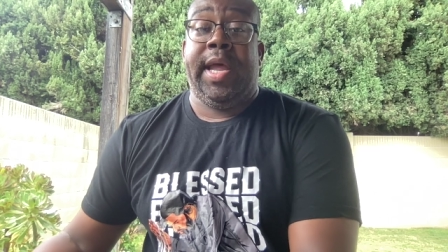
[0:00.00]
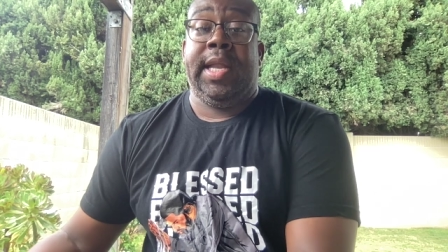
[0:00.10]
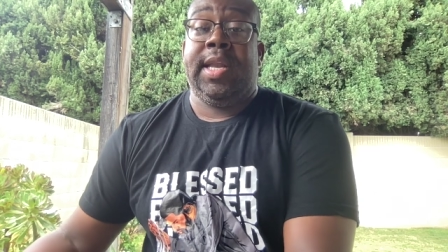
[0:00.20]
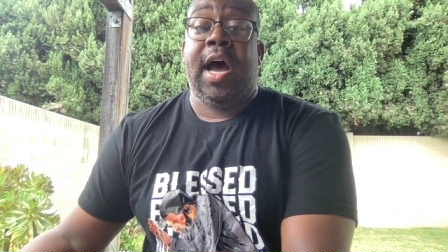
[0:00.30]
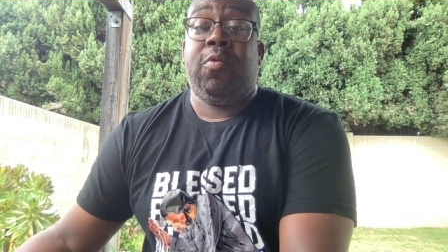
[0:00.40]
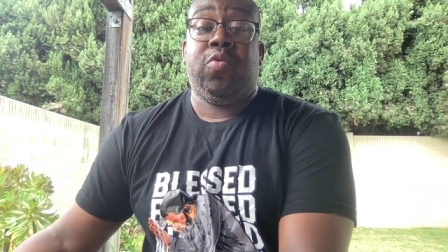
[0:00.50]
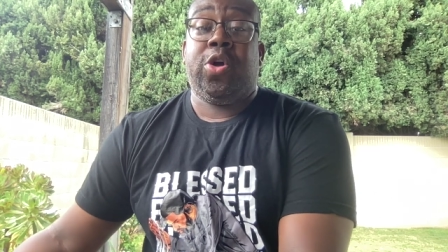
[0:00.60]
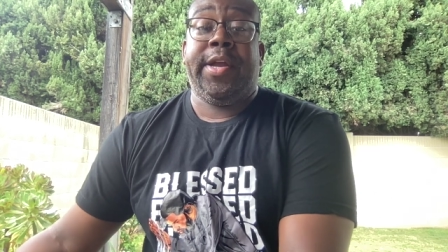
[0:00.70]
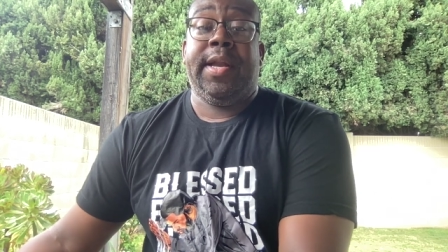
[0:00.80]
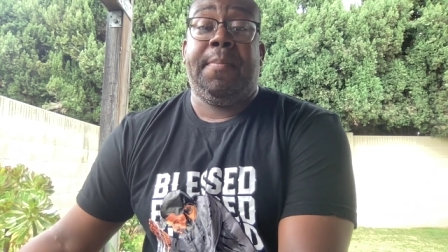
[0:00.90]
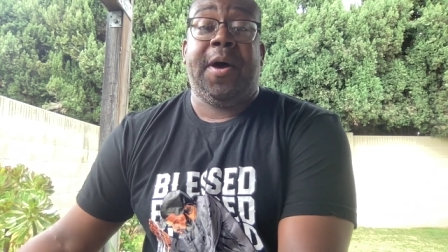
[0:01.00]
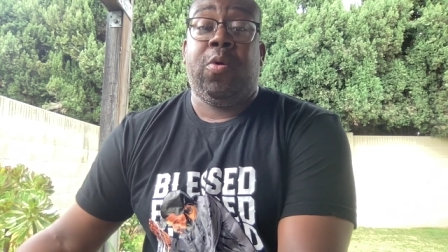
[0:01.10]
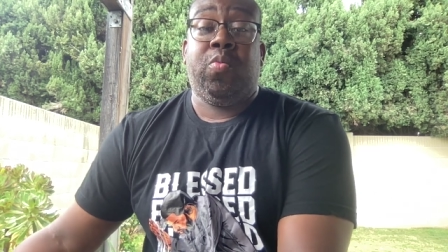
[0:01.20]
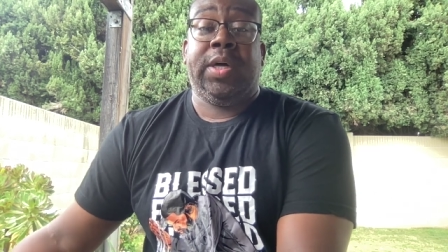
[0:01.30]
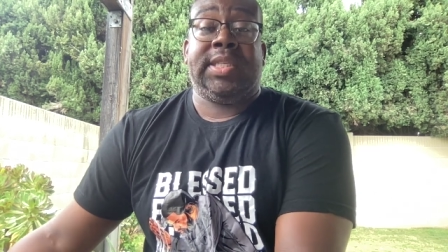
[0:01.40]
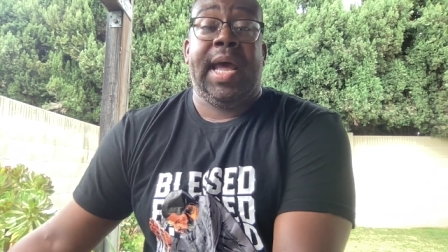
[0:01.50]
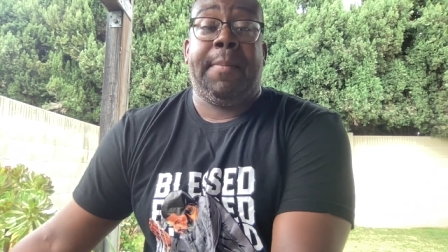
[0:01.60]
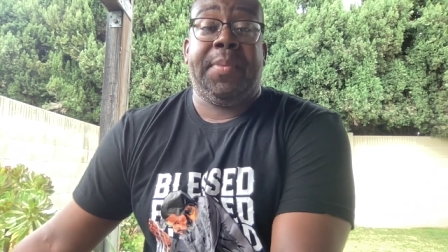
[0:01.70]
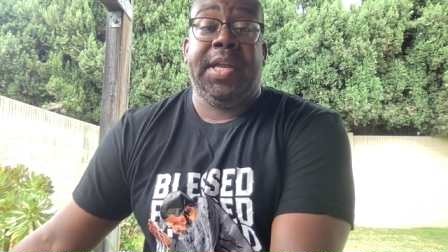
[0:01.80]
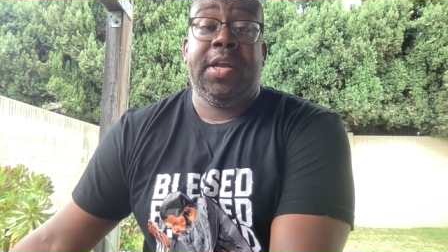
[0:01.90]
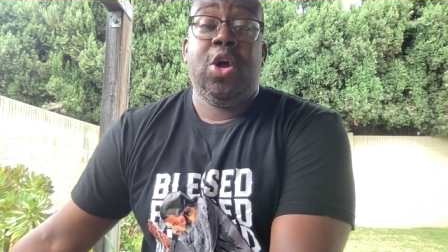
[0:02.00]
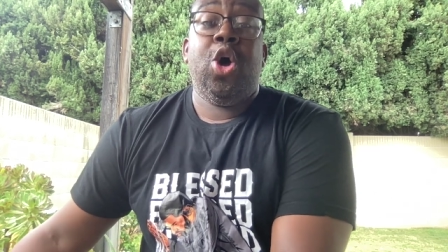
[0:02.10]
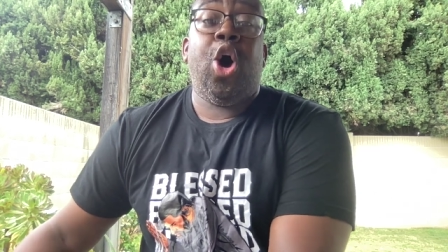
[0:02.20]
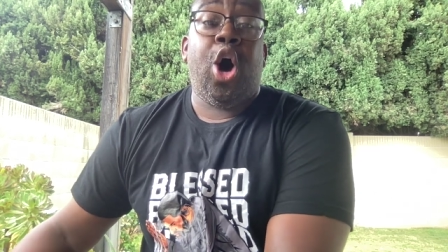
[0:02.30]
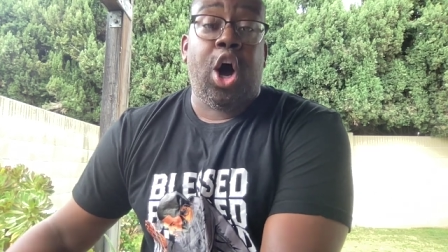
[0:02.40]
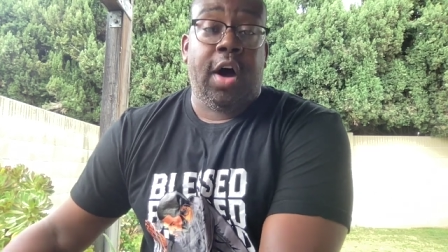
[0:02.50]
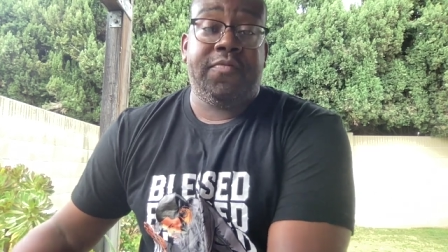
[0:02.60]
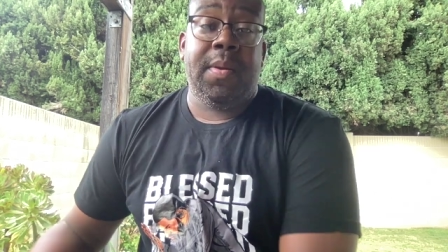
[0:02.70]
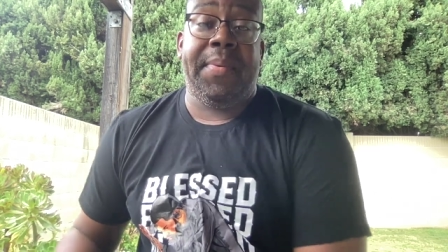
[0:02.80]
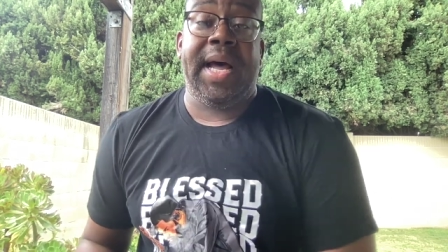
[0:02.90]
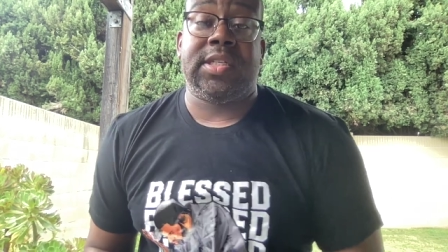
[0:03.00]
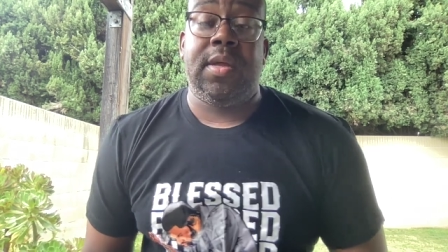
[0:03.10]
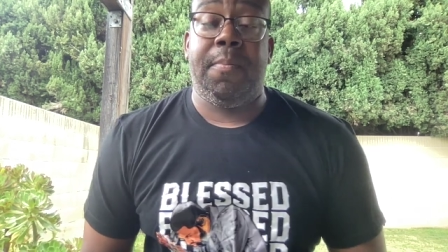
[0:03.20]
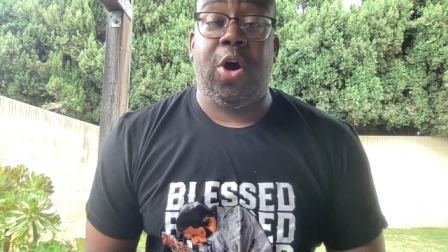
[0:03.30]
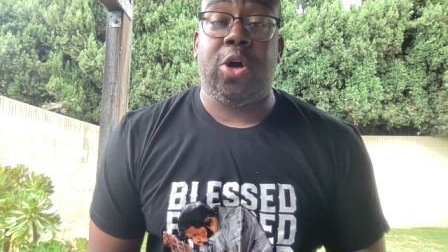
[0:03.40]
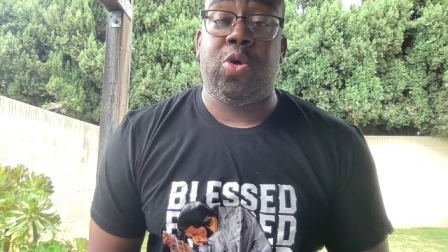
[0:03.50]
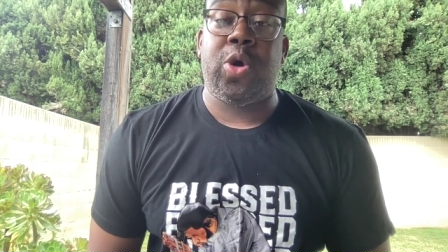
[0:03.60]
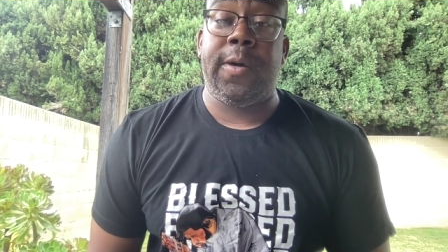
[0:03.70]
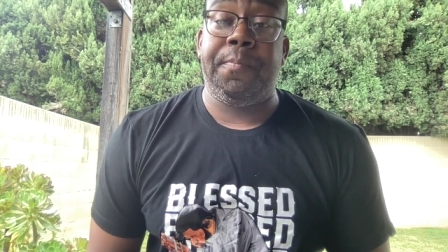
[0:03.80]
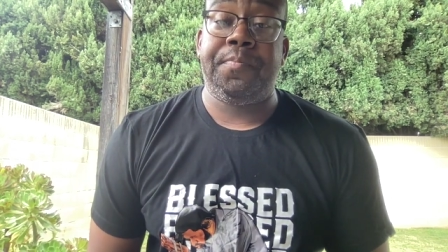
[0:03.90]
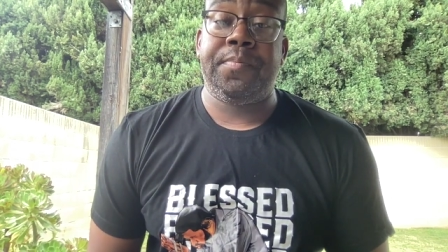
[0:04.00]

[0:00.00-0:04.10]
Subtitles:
not worrying about what's happening off the basketball court.